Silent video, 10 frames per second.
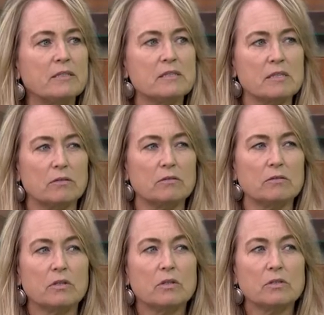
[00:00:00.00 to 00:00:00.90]
they'll
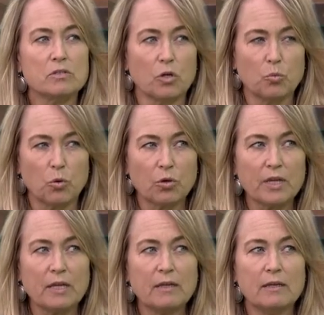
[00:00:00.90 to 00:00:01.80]
start
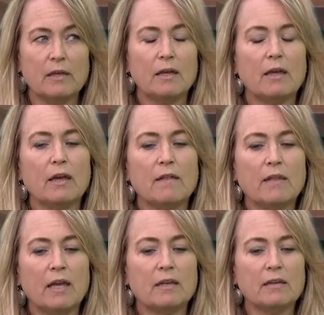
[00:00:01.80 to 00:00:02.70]
working, and
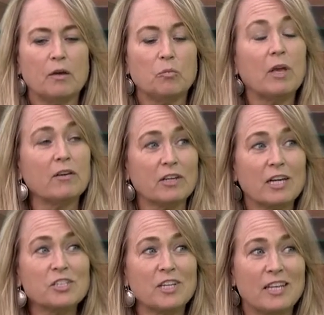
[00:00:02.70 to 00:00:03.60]
then we
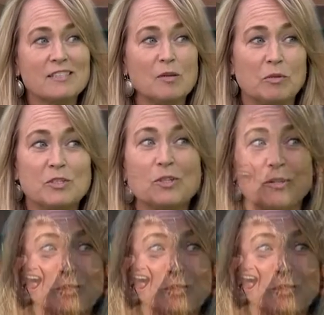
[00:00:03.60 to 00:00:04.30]
actually had someone start